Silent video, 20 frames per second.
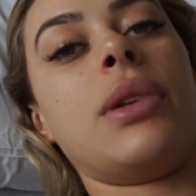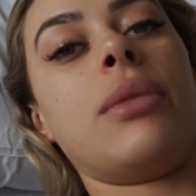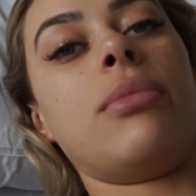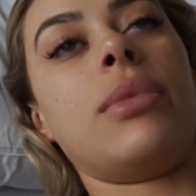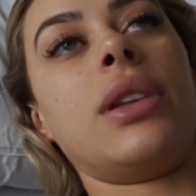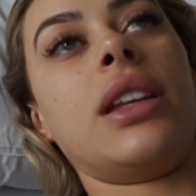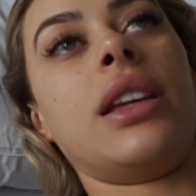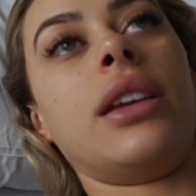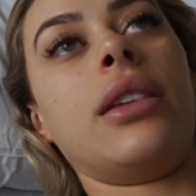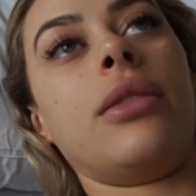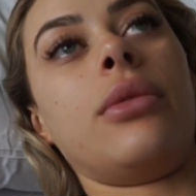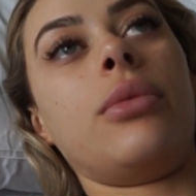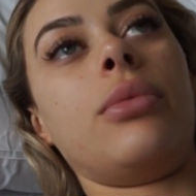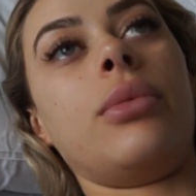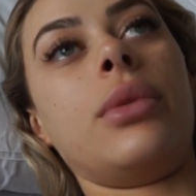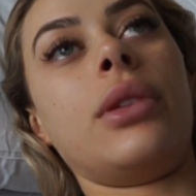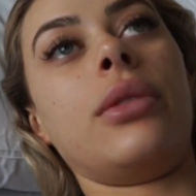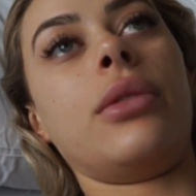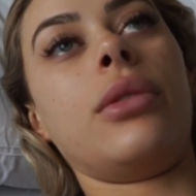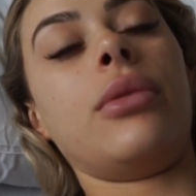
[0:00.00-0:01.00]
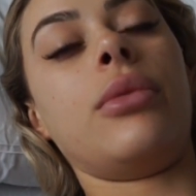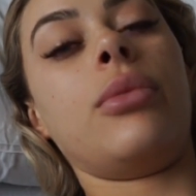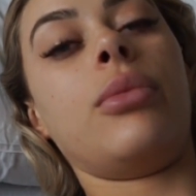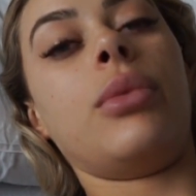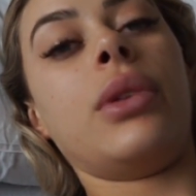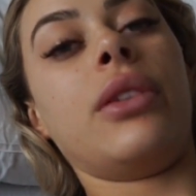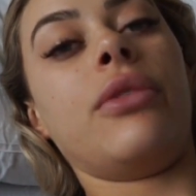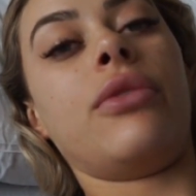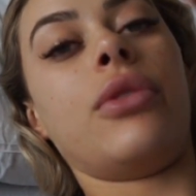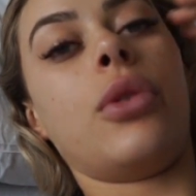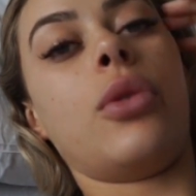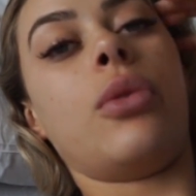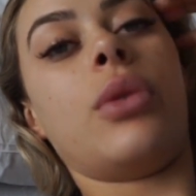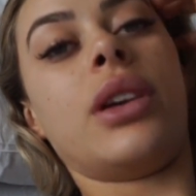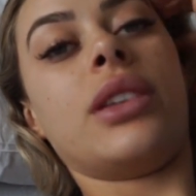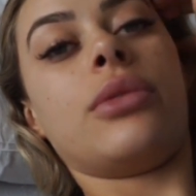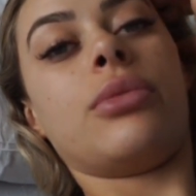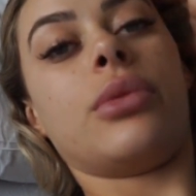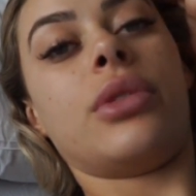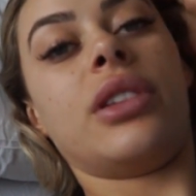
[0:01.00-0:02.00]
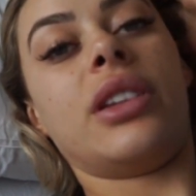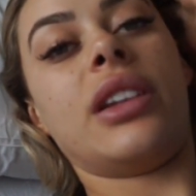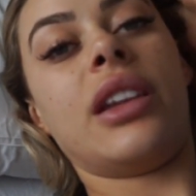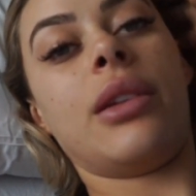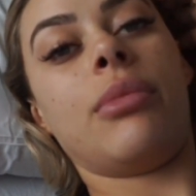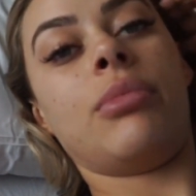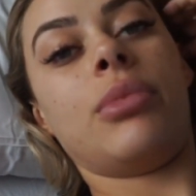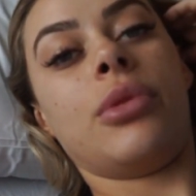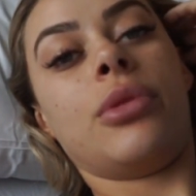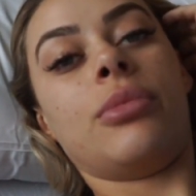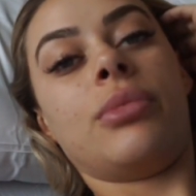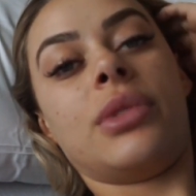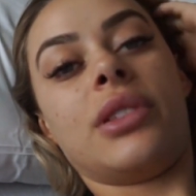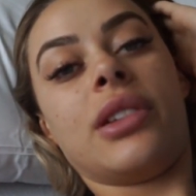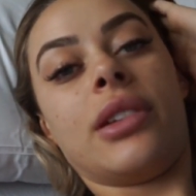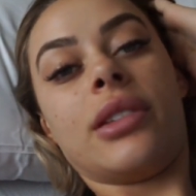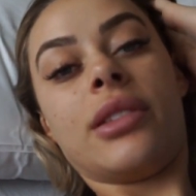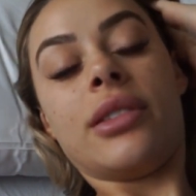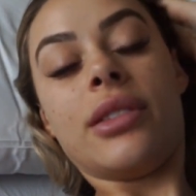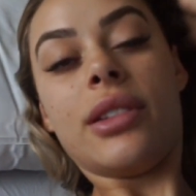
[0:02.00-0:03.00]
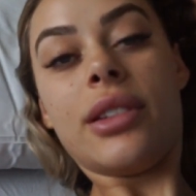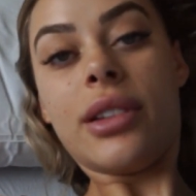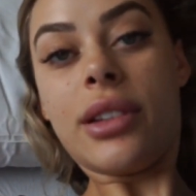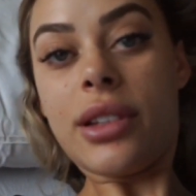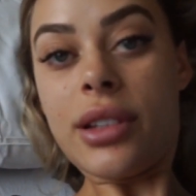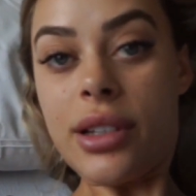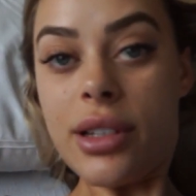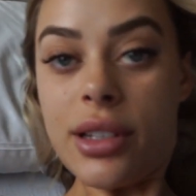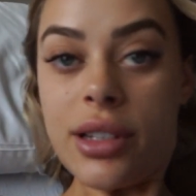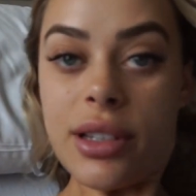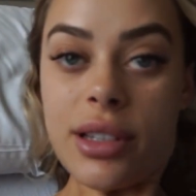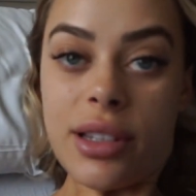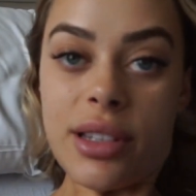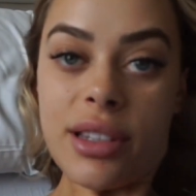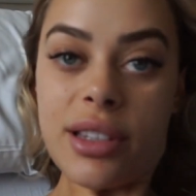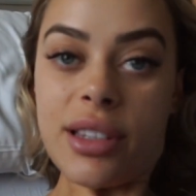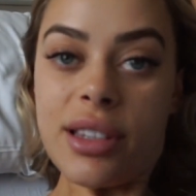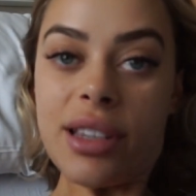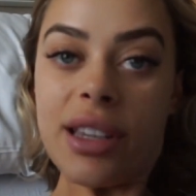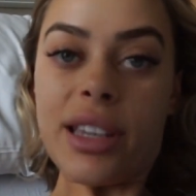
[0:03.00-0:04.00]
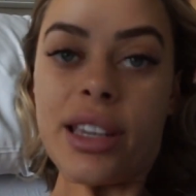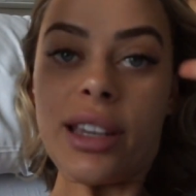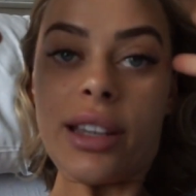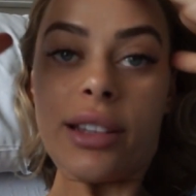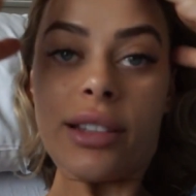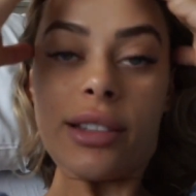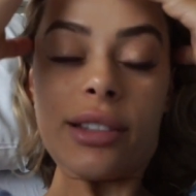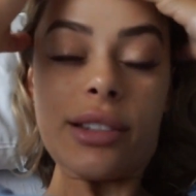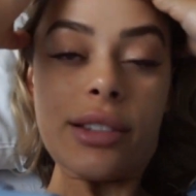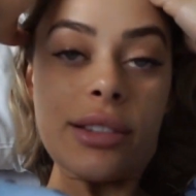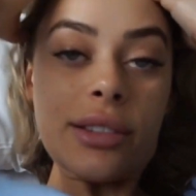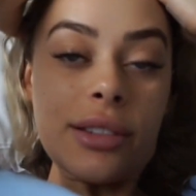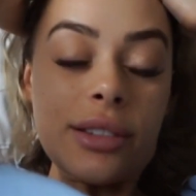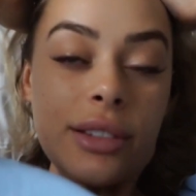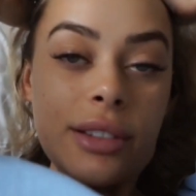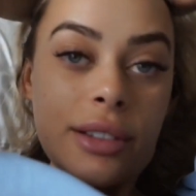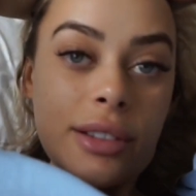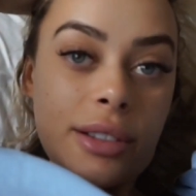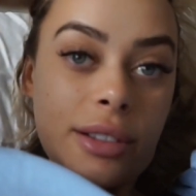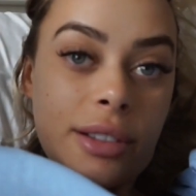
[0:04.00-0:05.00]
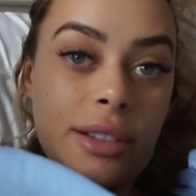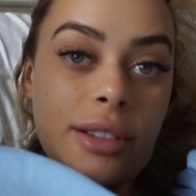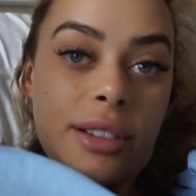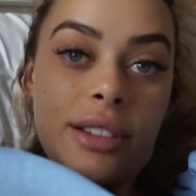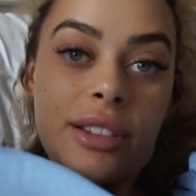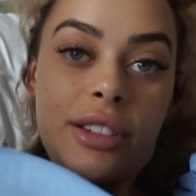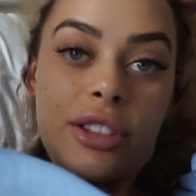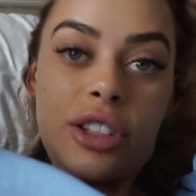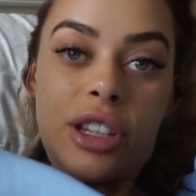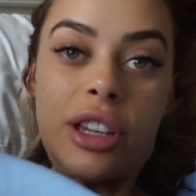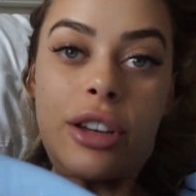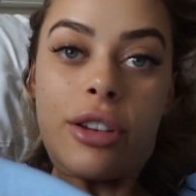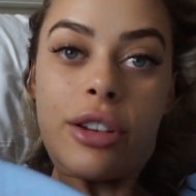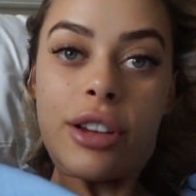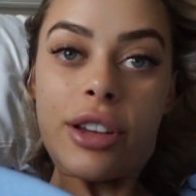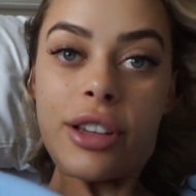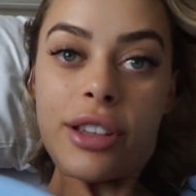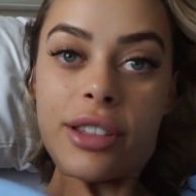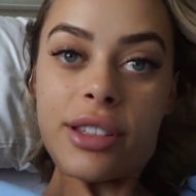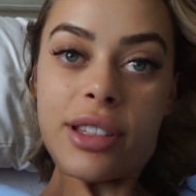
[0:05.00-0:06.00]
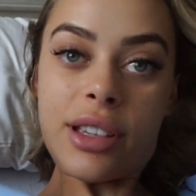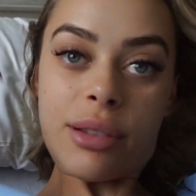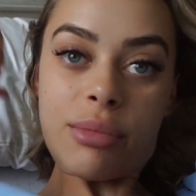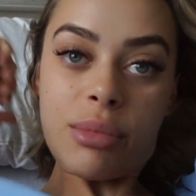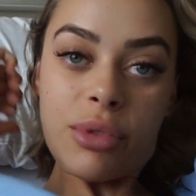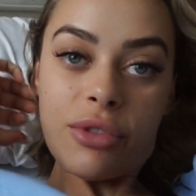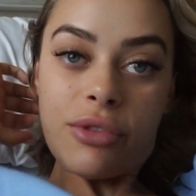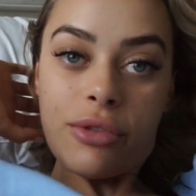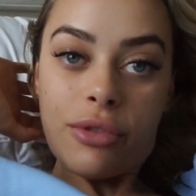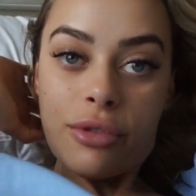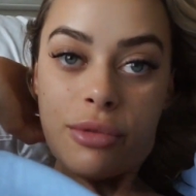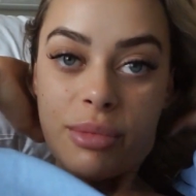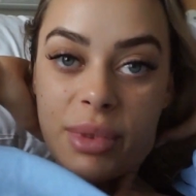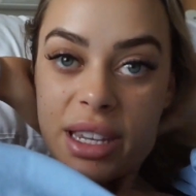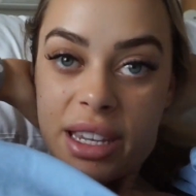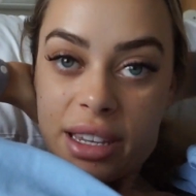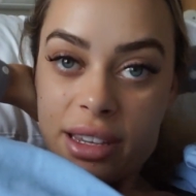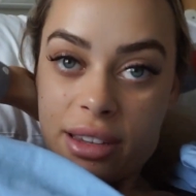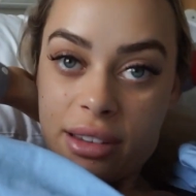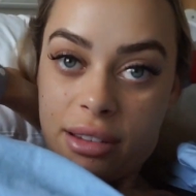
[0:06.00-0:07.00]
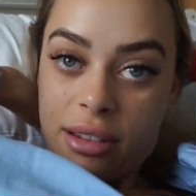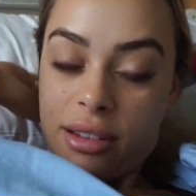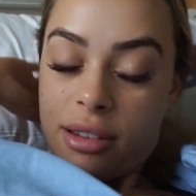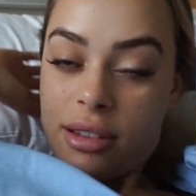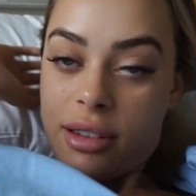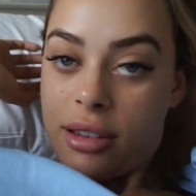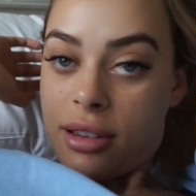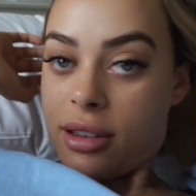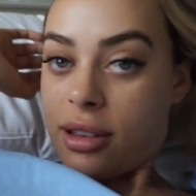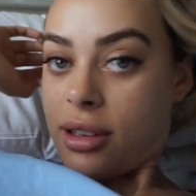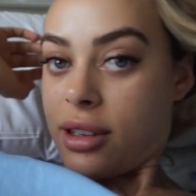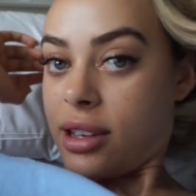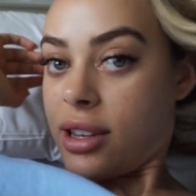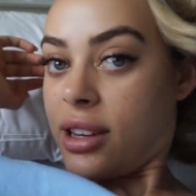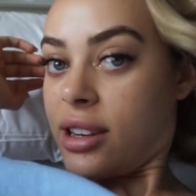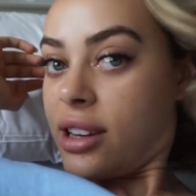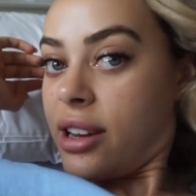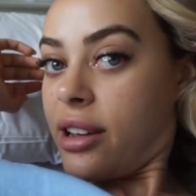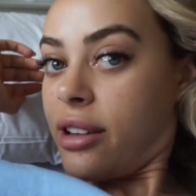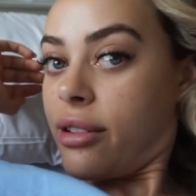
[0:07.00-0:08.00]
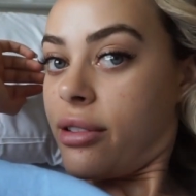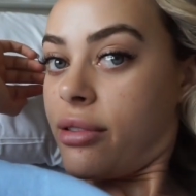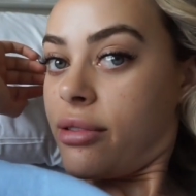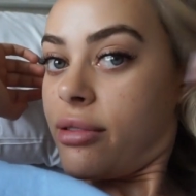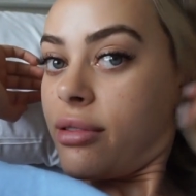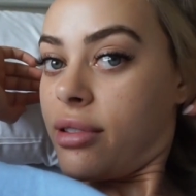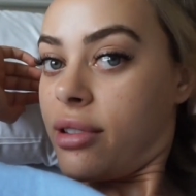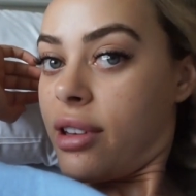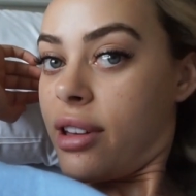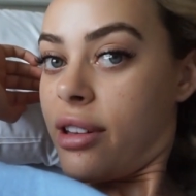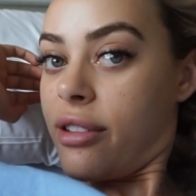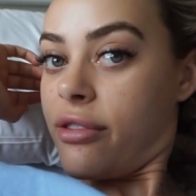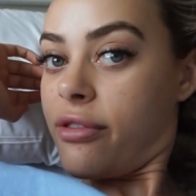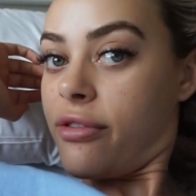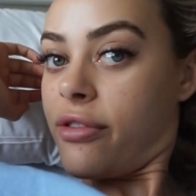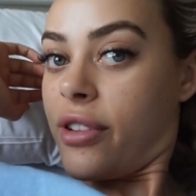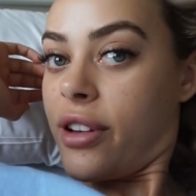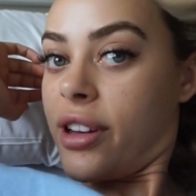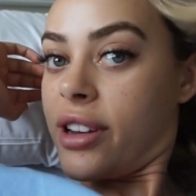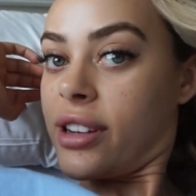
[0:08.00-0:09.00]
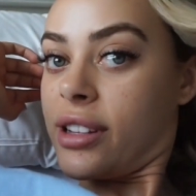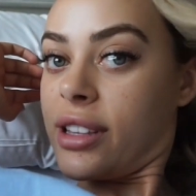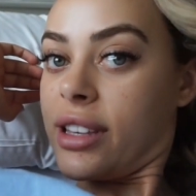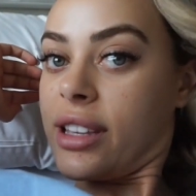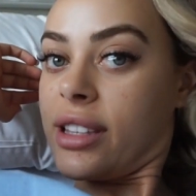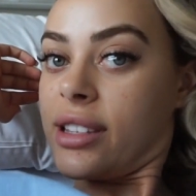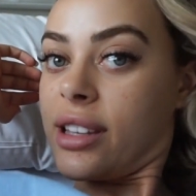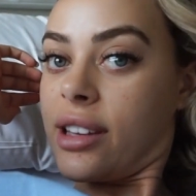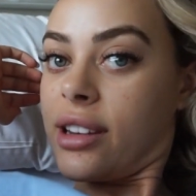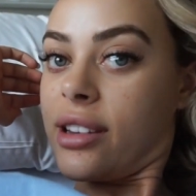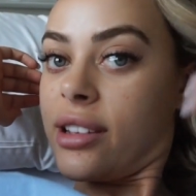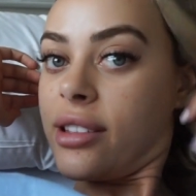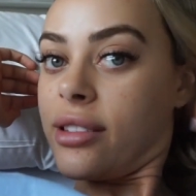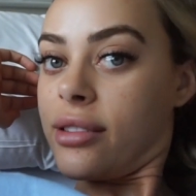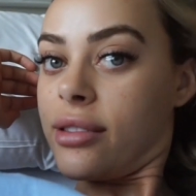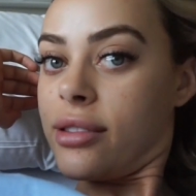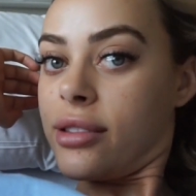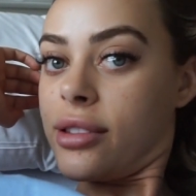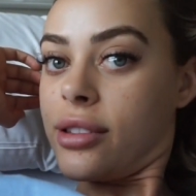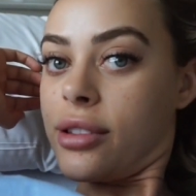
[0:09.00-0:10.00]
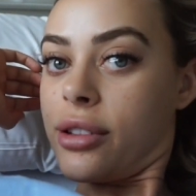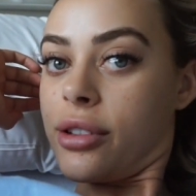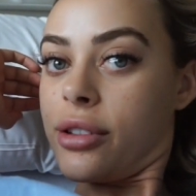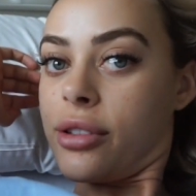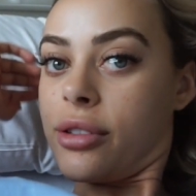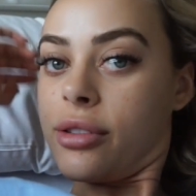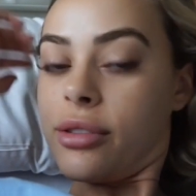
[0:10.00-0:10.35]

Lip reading: met Monique, we've always wanted our boobs done. And she got hers done before me. And now I've finally done it. So